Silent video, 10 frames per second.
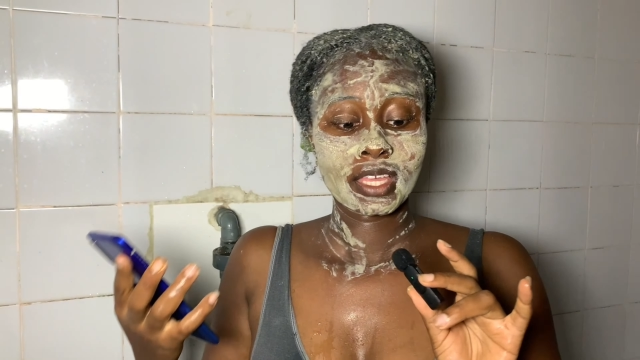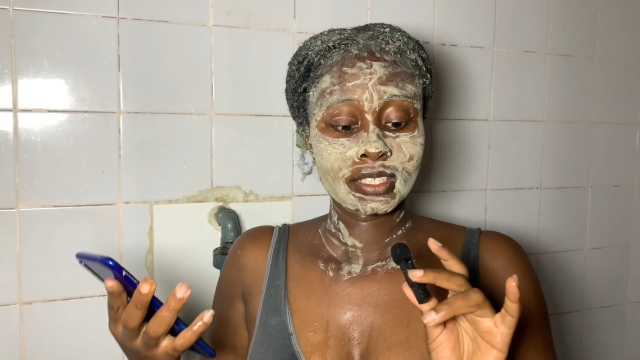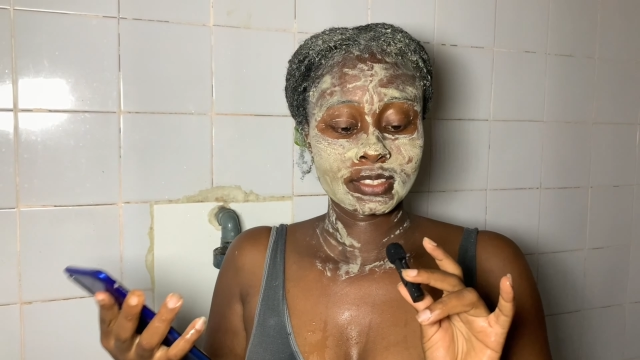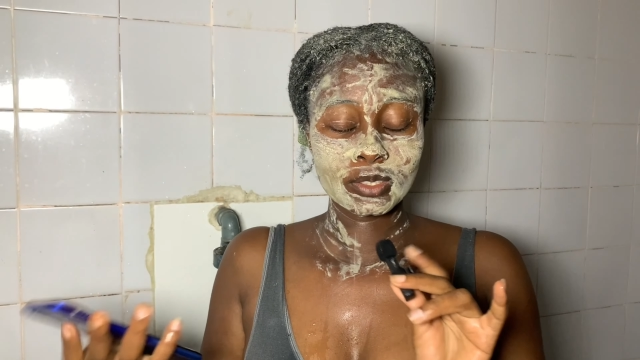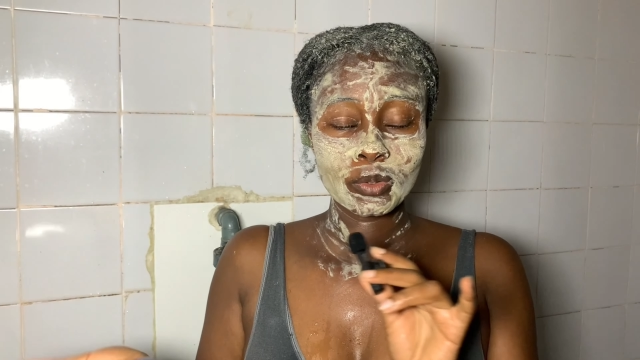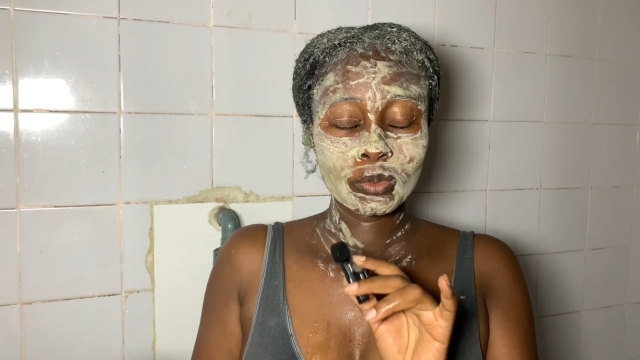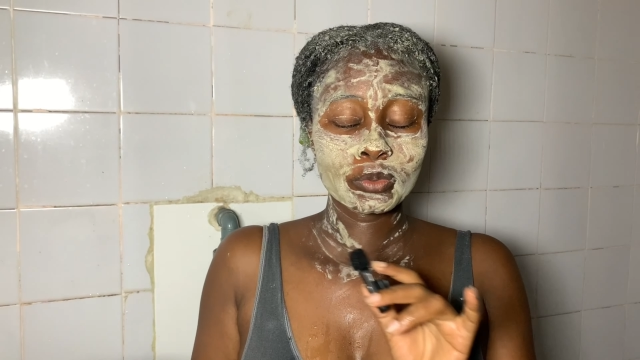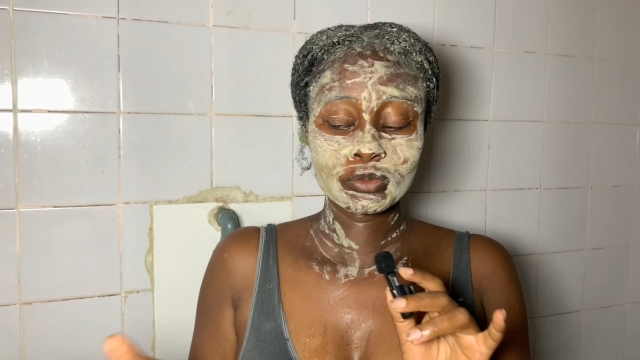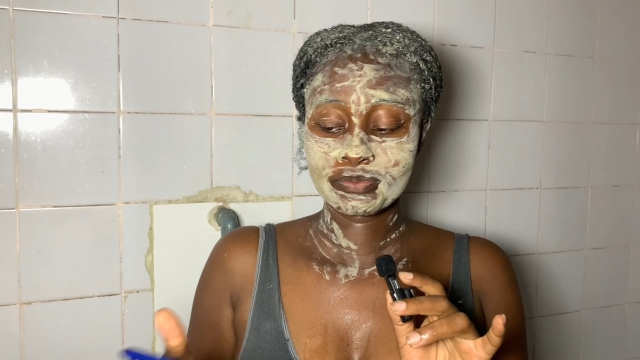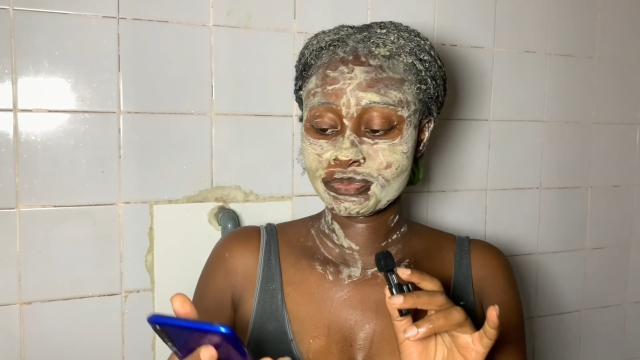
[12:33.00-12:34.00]

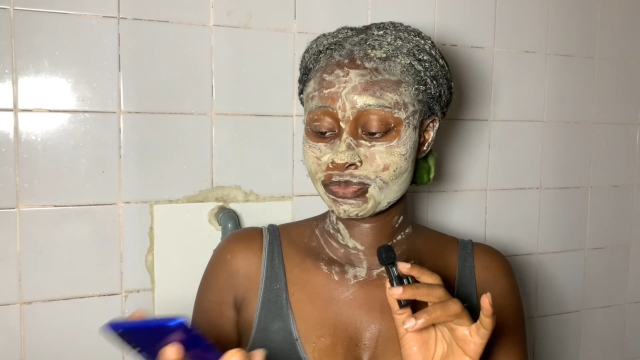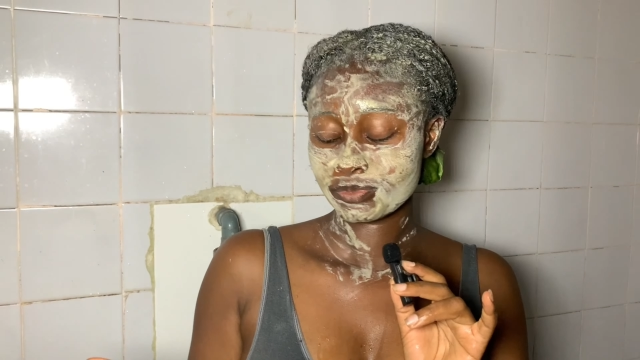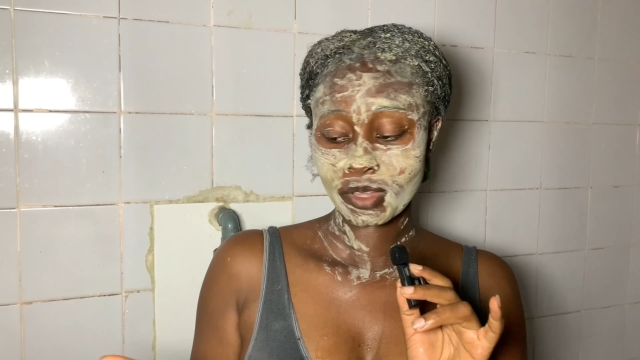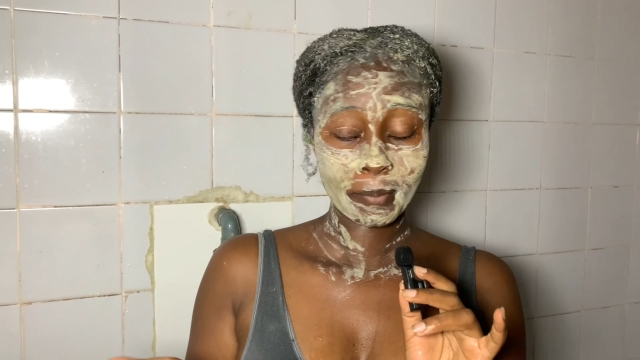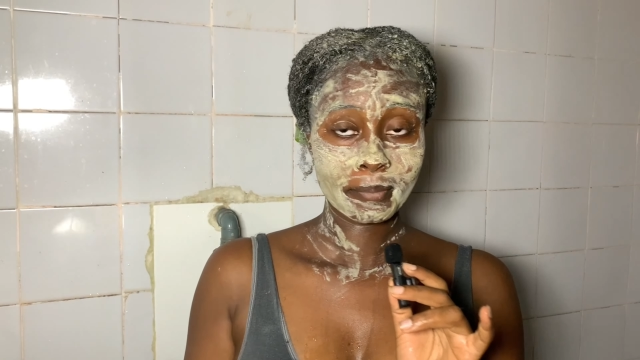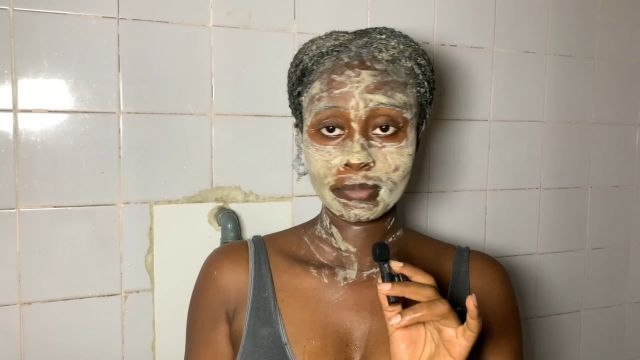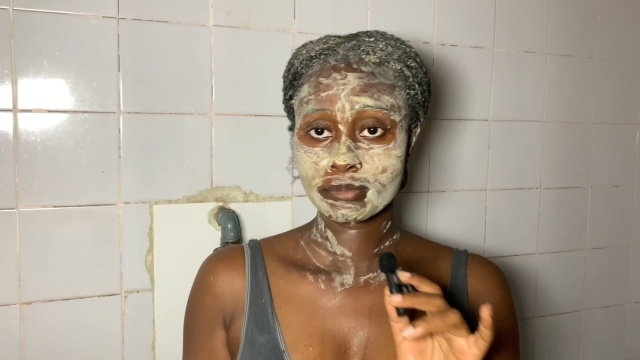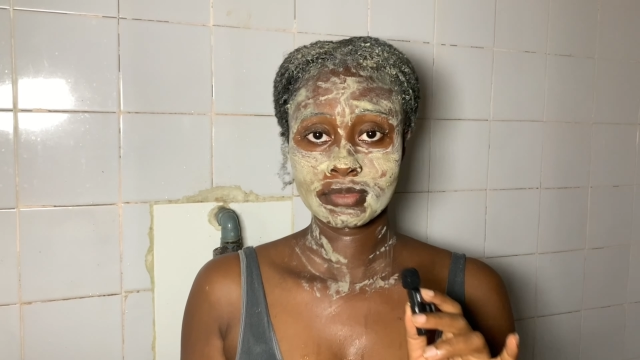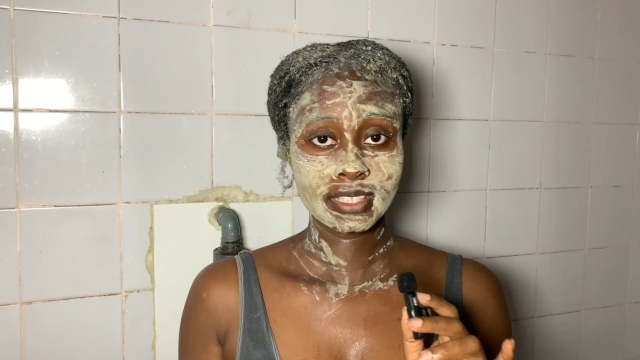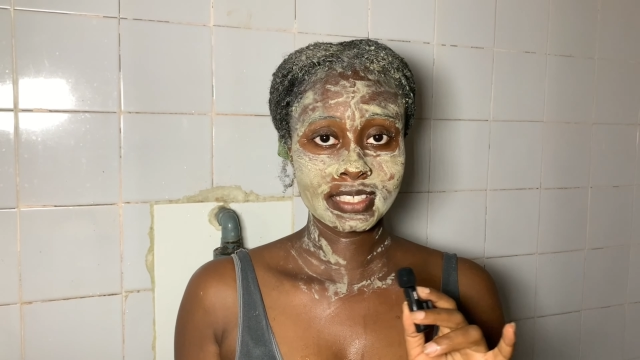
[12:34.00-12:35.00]
so
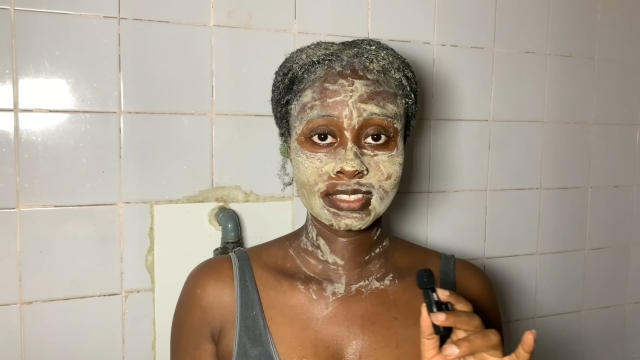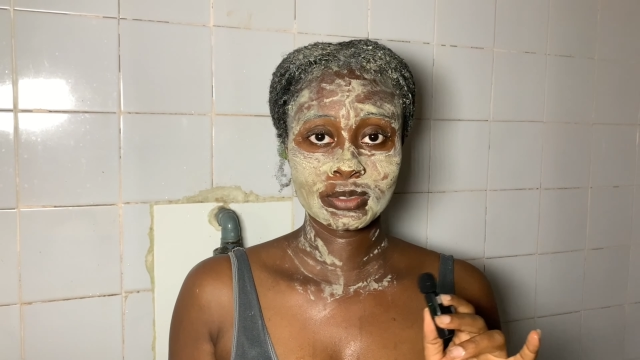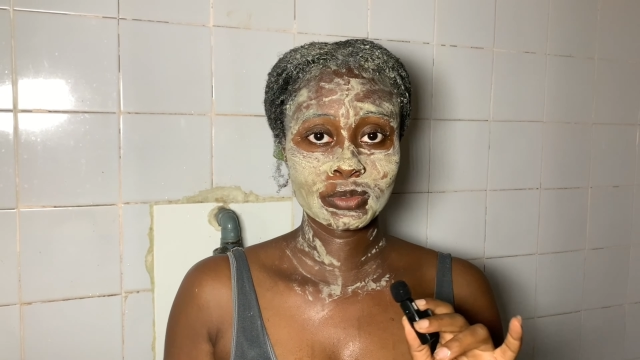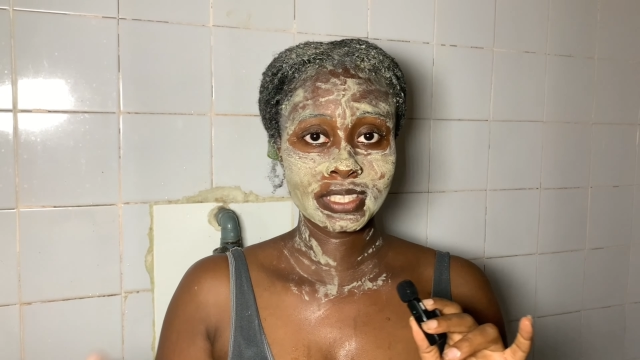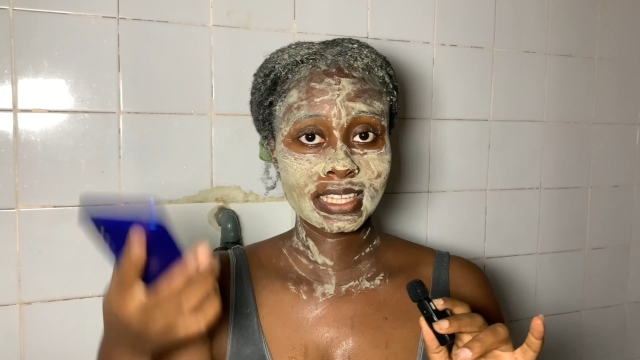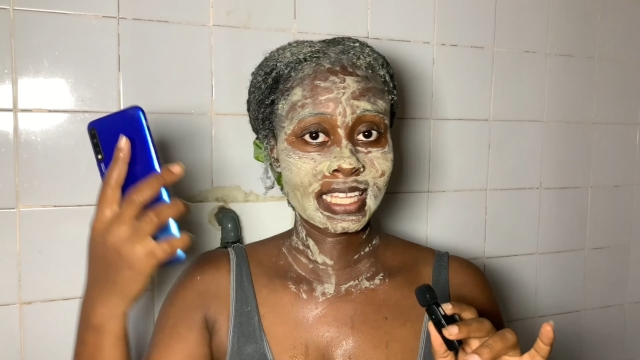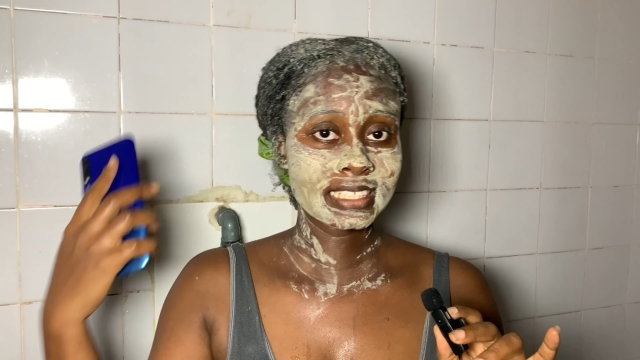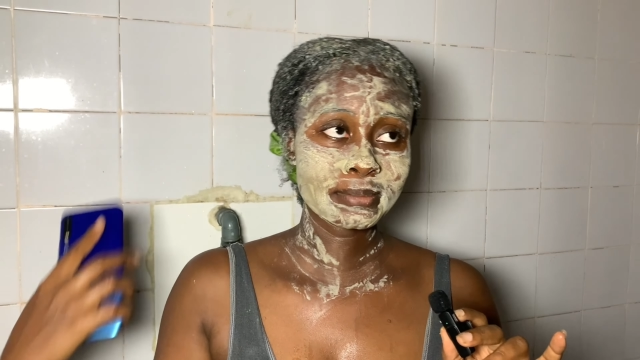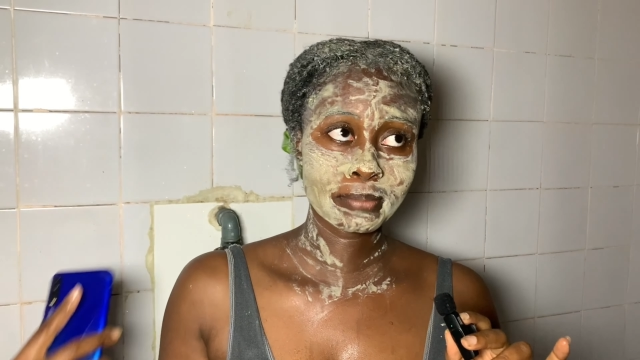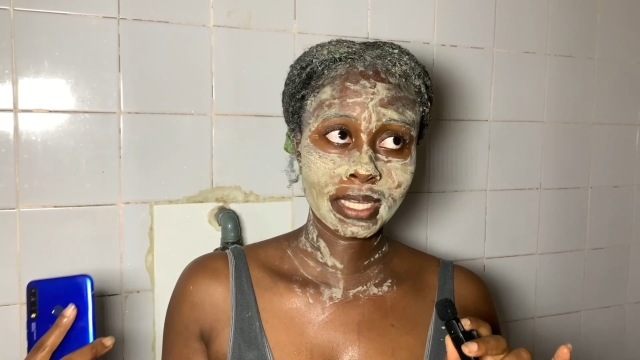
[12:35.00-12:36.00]
let's do the
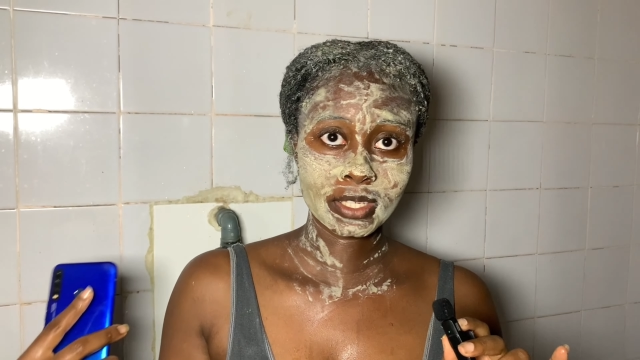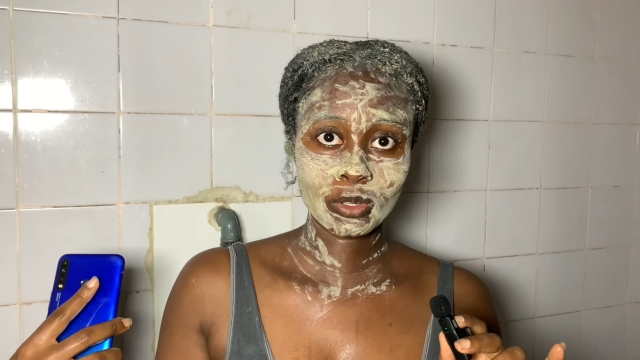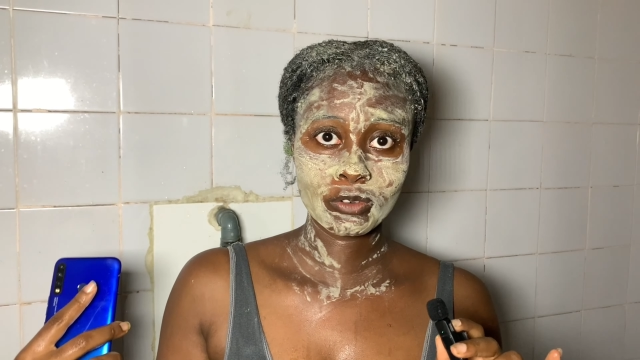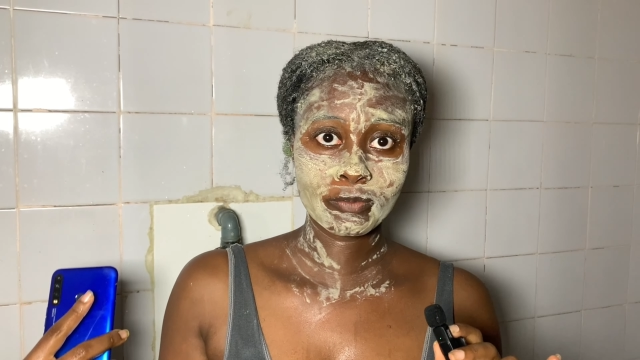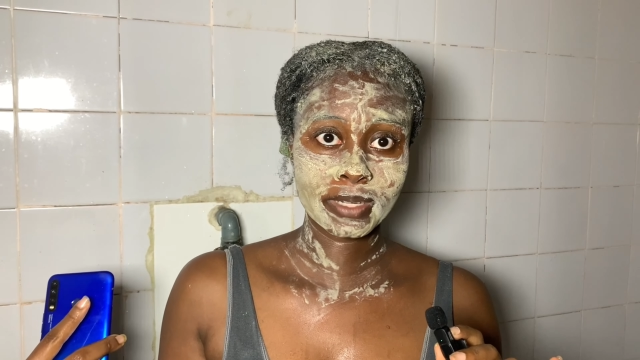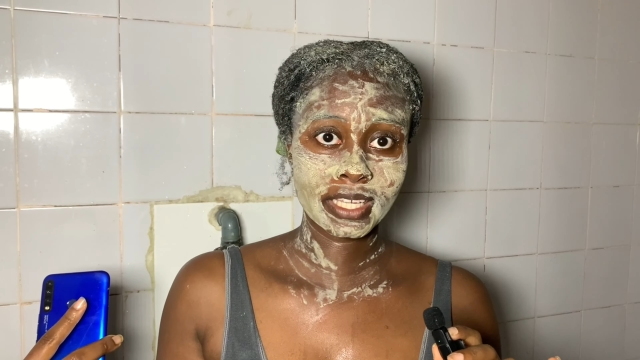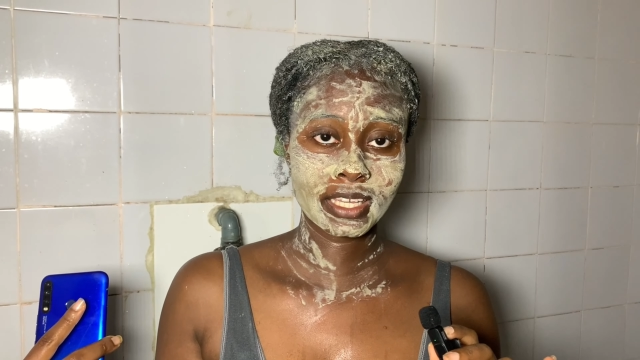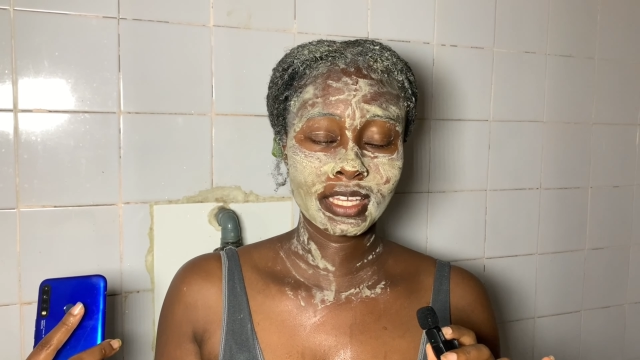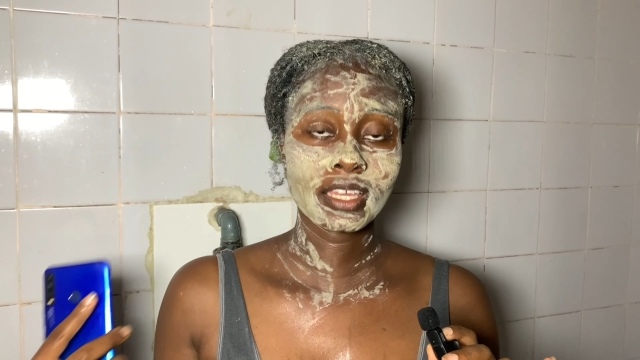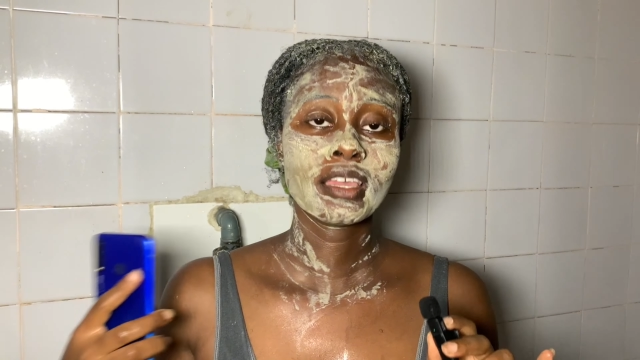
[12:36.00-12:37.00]
last part of my
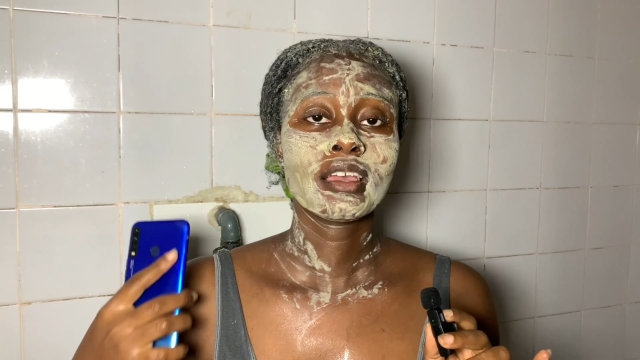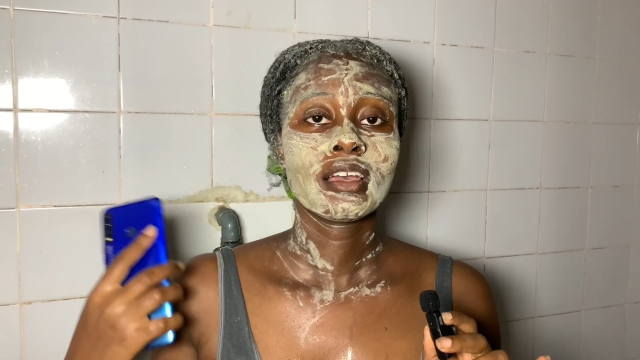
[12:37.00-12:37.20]
hair